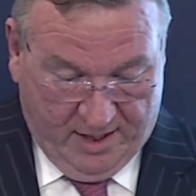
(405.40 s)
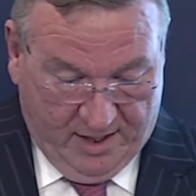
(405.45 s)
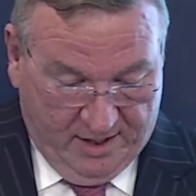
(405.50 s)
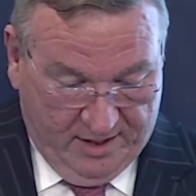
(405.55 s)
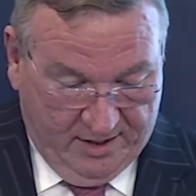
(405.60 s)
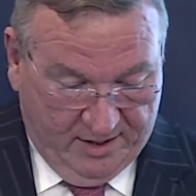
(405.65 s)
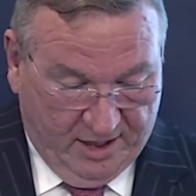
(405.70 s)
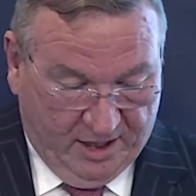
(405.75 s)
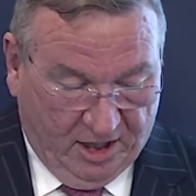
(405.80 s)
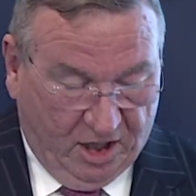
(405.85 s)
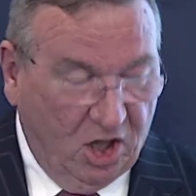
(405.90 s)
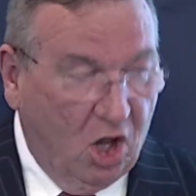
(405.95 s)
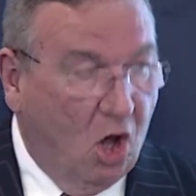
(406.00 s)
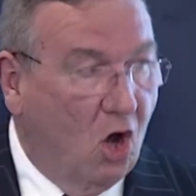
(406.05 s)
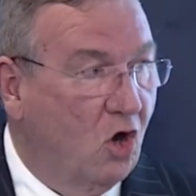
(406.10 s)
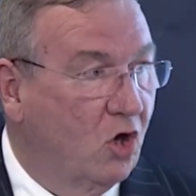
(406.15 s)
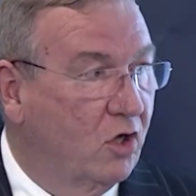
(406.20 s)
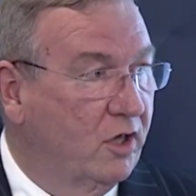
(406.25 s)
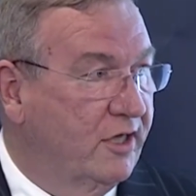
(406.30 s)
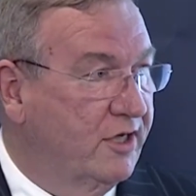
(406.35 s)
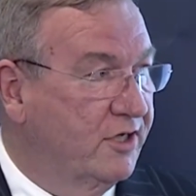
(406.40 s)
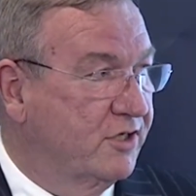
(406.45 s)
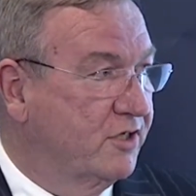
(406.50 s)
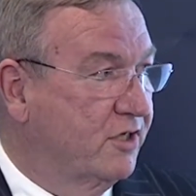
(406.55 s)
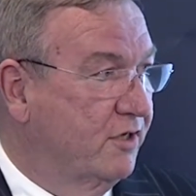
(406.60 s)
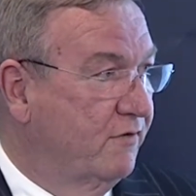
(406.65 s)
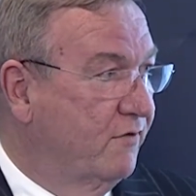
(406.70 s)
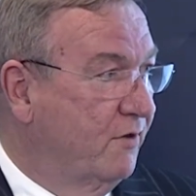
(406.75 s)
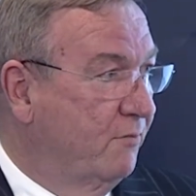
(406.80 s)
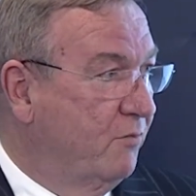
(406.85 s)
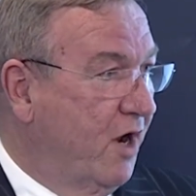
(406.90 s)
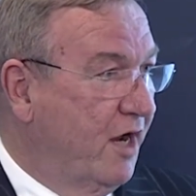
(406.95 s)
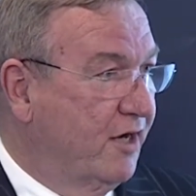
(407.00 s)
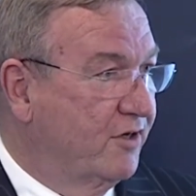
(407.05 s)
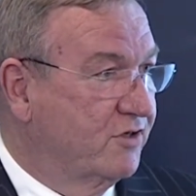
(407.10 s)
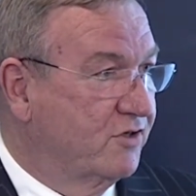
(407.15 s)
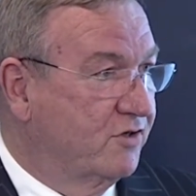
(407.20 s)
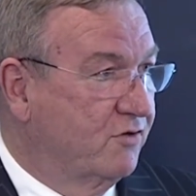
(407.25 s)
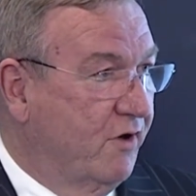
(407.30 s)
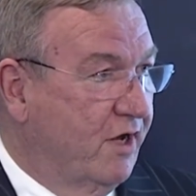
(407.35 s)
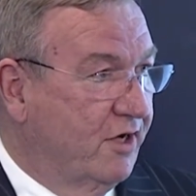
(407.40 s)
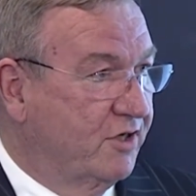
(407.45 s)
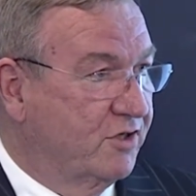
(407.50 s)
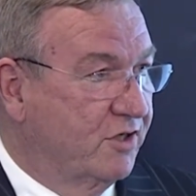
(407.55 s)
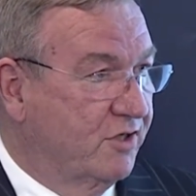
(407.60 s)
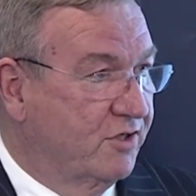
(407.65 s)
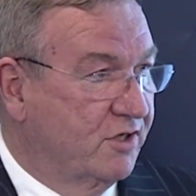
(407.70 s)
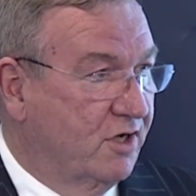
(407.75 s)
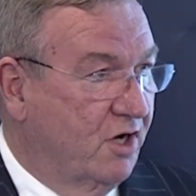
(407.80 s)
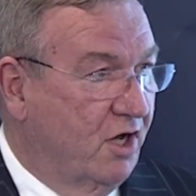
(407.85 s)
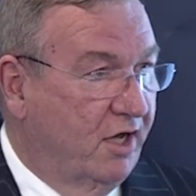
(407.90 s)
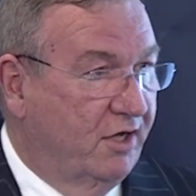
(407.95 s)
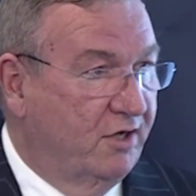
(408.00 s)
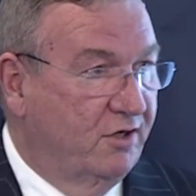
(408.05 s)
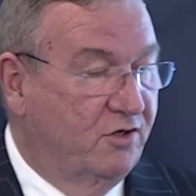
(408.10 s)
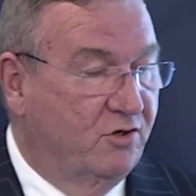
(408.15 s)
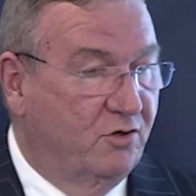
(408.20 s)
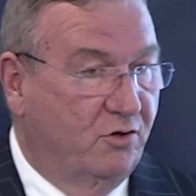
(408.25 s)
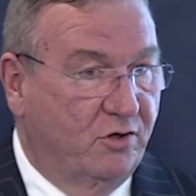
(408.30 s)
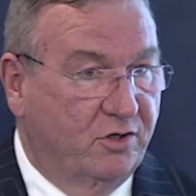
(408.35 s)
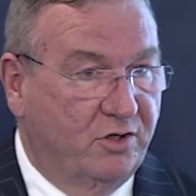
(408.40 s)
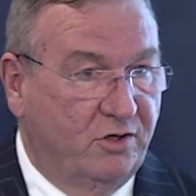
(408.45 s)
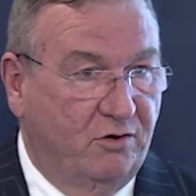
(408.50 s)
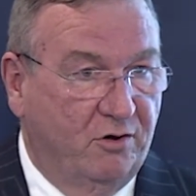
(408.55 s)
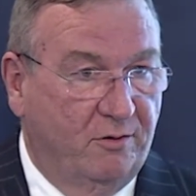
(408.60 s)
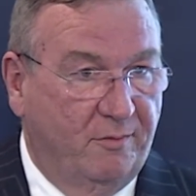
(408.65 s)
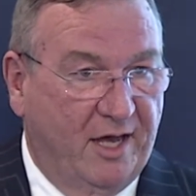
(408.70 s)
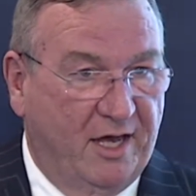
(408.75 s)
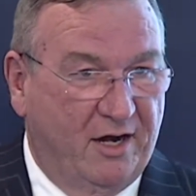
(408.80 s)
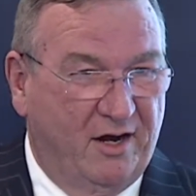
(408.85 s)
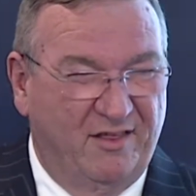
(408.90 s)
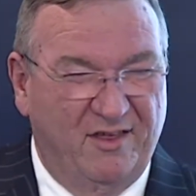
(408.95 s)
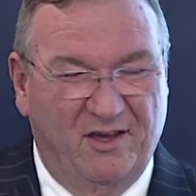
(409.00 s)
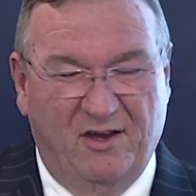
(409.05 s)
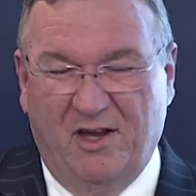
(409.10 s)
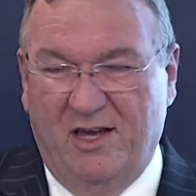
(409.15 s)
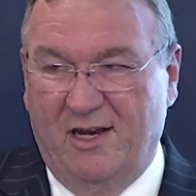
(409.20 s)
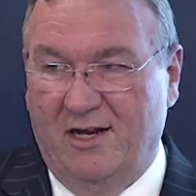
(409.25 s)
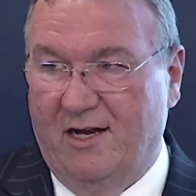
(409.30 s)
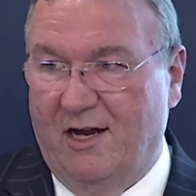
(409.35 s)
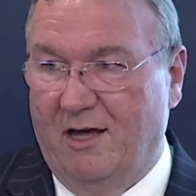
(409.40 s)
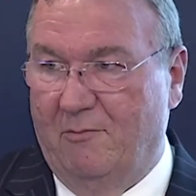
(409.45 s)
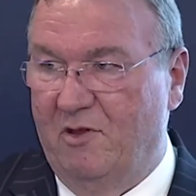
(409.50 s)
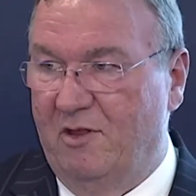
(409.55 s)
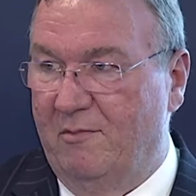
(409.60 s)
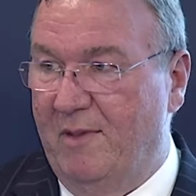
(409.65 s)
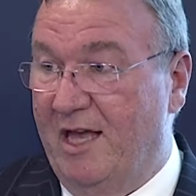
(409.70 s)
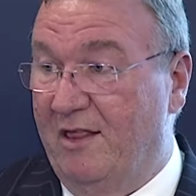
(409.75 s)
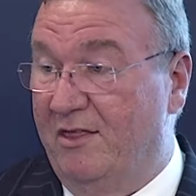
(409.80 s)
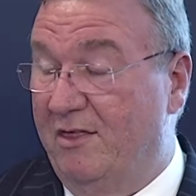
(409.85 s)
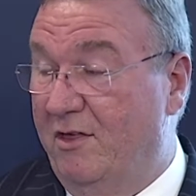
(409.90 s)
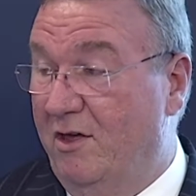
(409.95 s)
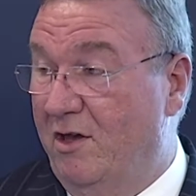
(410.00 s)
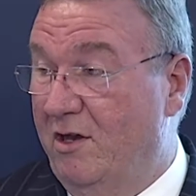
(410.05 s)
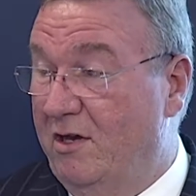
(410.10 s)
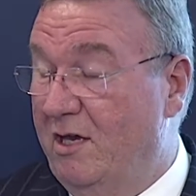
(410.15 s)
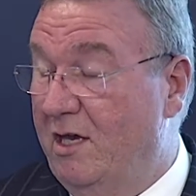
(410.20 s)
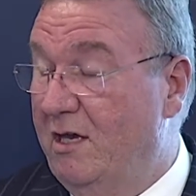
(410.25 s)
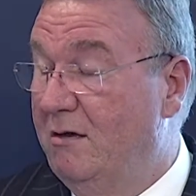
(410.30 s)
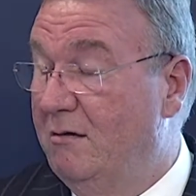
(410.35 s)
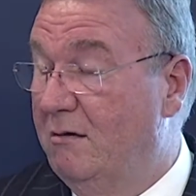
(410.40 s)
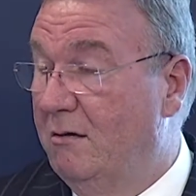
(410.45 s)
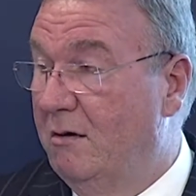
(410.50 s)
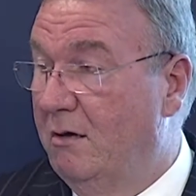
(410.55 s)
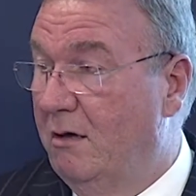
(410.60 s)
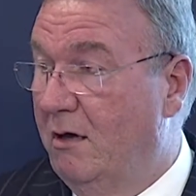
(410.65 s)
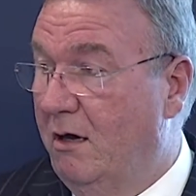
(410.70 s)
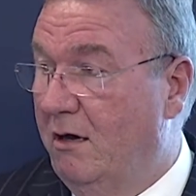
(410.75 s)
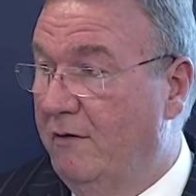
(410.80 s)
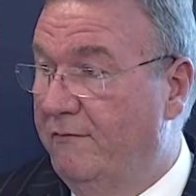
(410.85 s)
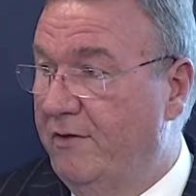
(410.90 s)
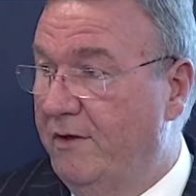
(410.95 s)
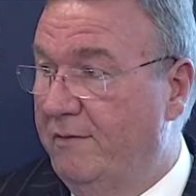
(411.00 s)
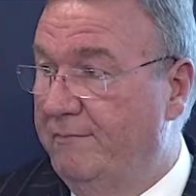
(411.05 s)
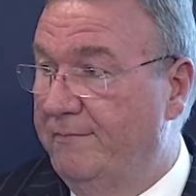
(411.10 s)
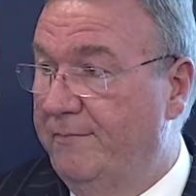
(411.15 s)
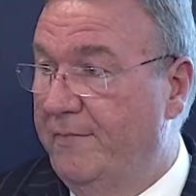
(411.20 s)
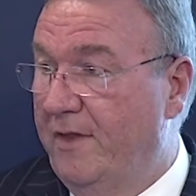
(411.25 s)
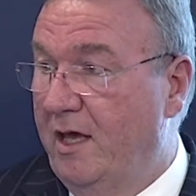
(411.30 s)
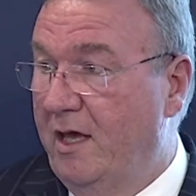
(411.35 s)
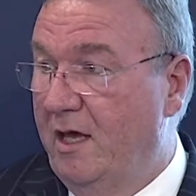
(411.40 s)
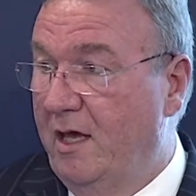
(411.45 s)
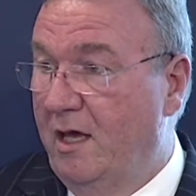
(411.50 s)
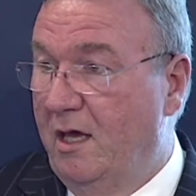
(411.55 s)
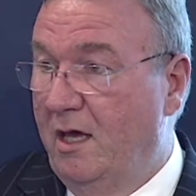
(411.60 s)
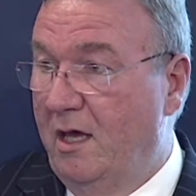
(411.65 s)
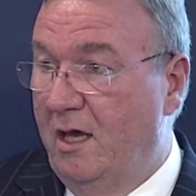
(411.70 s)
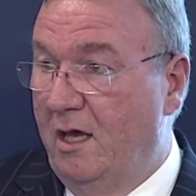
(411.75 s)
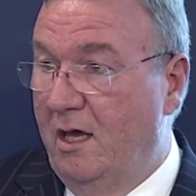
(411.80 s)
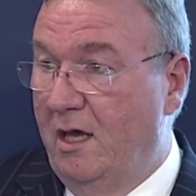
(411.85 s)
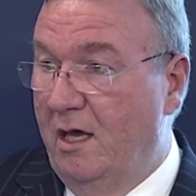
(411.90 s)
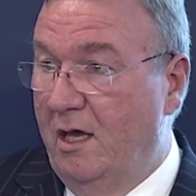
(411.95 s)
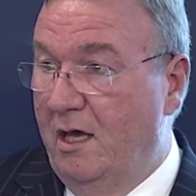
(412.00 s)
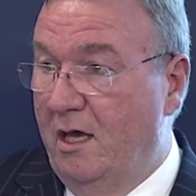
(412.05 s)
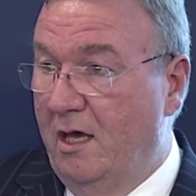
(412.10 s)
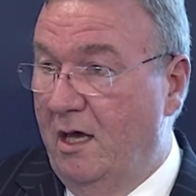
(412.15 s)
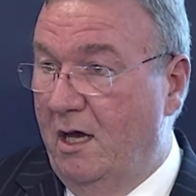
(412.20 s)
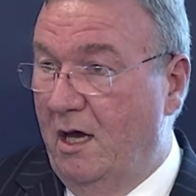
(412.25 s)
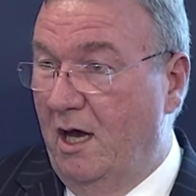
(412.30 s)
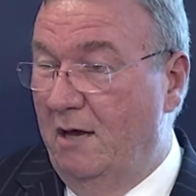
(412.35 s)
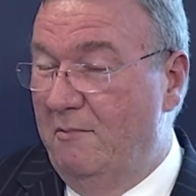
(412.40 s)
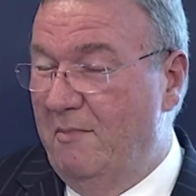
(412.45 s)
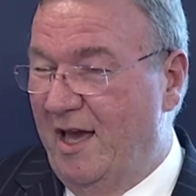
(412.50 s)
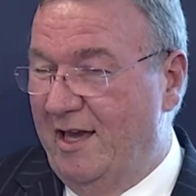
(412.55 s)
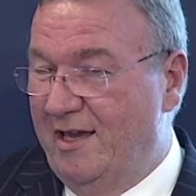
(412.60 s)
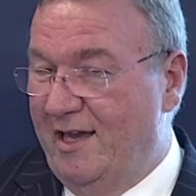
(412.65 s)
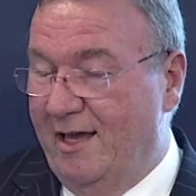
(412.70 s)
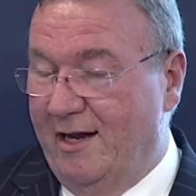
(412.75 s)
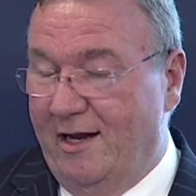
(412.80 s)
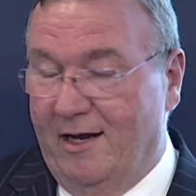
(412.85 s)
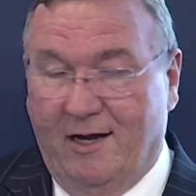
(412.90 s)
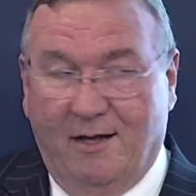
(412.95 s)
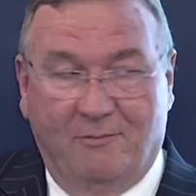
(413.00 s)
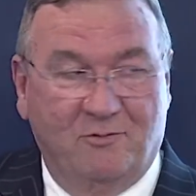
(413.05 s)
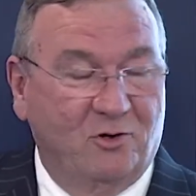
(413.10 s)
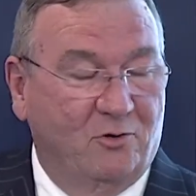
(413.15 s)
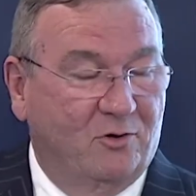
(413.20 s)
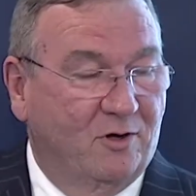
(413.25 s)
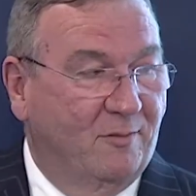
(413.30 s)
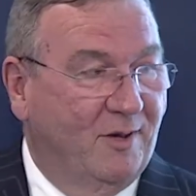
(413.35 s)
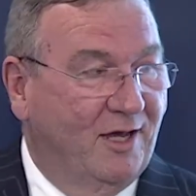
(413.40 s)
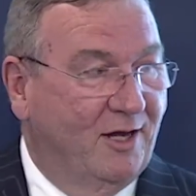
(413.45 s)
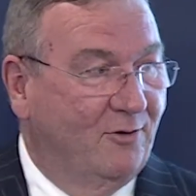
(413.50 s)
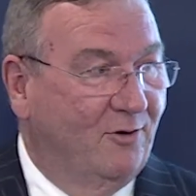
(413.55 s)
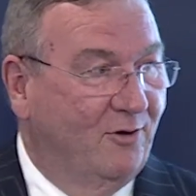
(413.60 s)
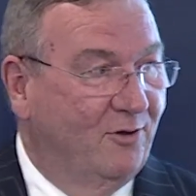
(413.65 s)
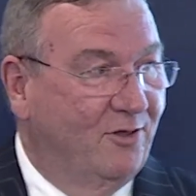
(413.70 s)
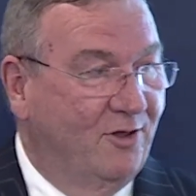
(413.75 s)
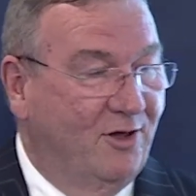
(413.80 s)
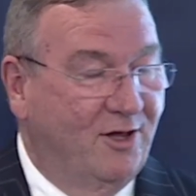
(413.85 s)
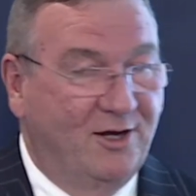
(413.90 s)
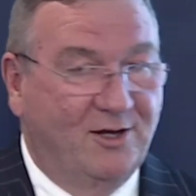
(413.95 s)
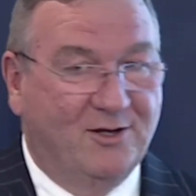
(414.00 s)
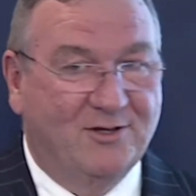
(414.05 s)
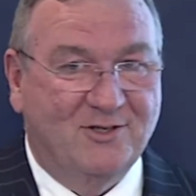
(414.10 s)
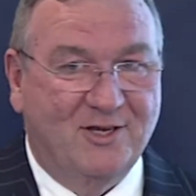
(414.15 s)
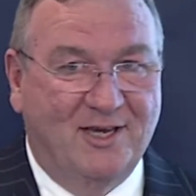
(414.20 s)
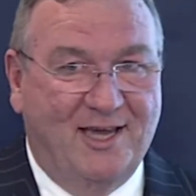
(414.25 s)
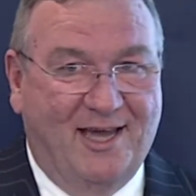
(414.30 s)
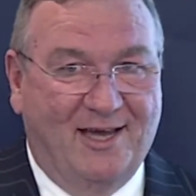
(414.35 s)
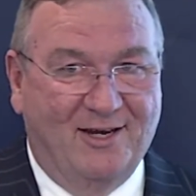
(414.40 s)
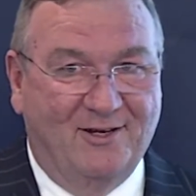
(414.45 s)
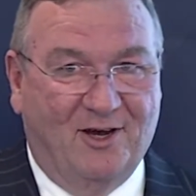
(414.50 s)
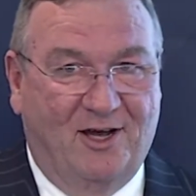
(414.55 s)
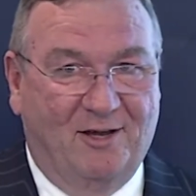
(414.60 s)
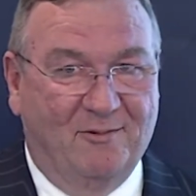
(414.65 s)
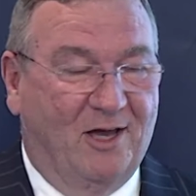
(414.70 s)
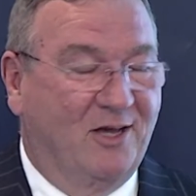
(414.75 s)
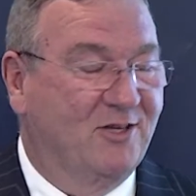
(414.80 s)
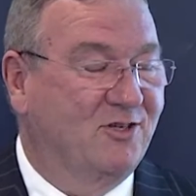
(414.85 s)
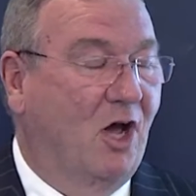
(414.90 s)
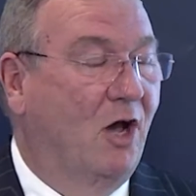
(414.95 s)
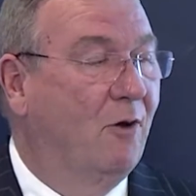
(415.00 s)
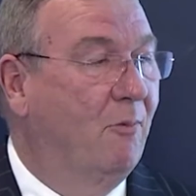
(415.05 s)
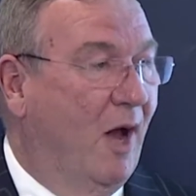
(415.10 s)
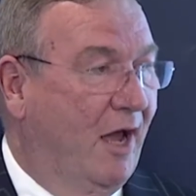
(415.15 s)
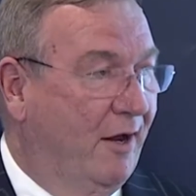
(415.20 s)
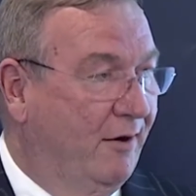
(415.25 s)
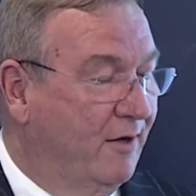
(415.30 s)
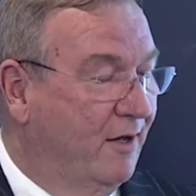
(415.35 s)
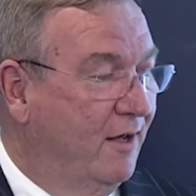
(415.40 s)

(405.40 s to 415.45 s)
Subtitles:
did a long list of the practice directions that I could talk to you about. I think I ended up with about 30 of them. I may yet end up talking about all 30. I'll see how time goes. I won't.